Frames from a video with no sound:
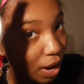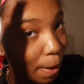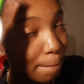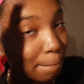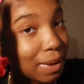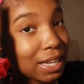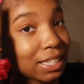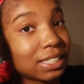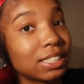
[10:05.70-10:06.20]

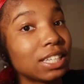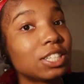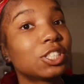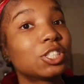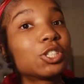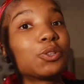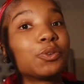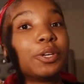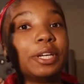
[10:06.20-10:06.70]
my
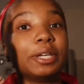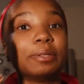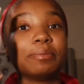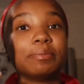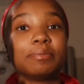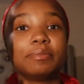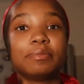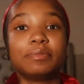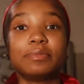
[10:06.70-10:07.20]
sunscreen.
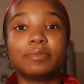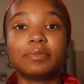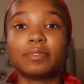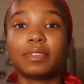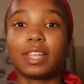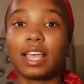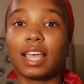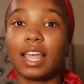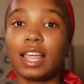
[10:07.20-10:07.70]

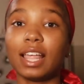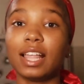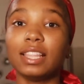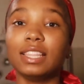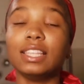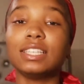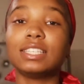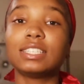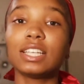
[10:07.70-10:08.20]

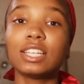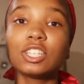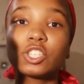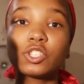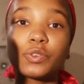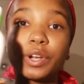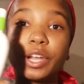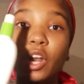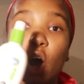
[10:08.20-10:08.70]
The
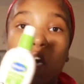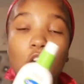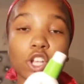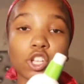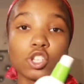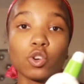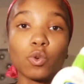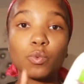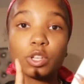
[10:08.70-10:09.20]
sunscreen
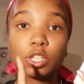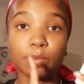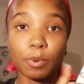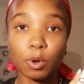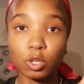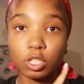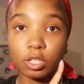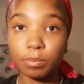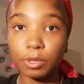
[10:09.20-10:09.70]
also was
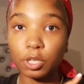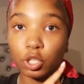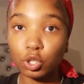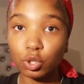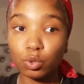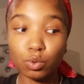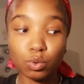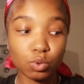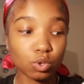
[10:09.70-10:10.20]
supposed to be
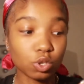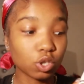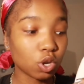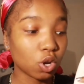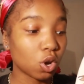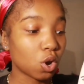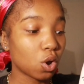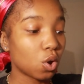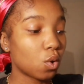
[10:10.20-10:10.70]
used
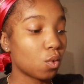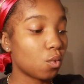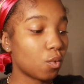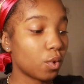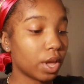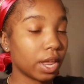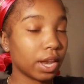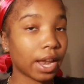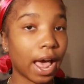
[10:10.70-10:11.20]

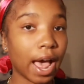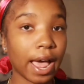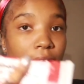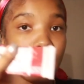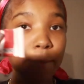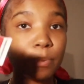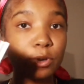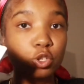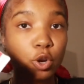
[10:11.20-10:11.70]
when I
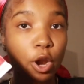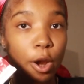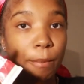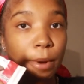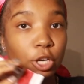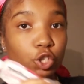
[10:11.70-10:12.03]
got prescribed my